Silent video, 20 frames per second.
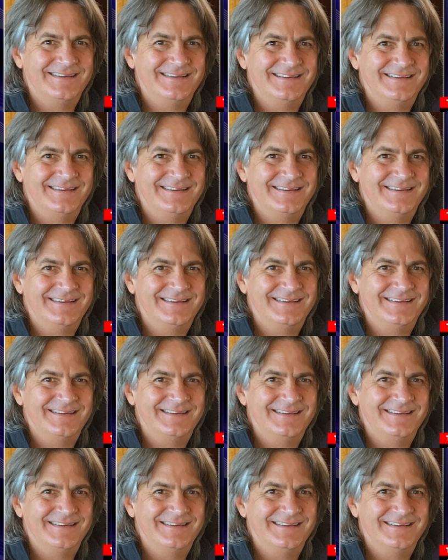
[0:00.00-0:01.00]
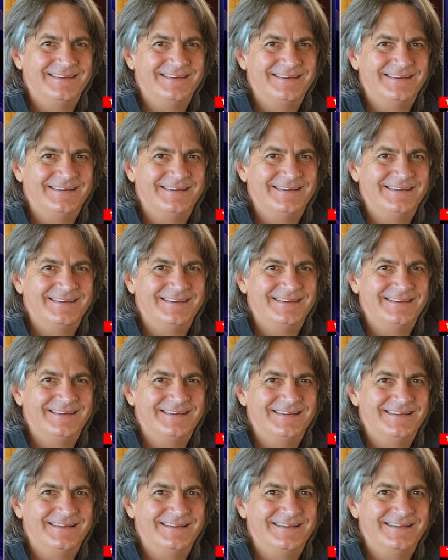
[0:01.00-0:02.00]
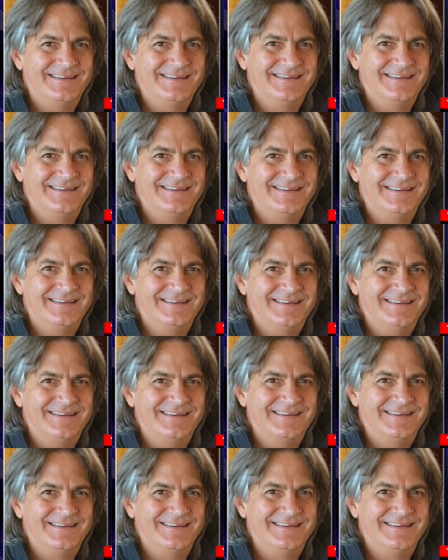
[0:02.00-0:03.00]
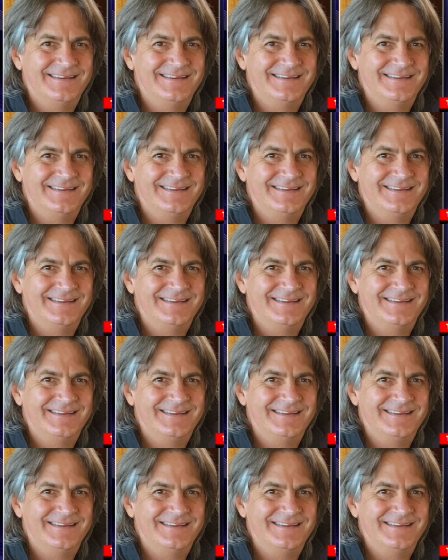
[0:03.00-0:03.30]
No words are spoken by the person on screen.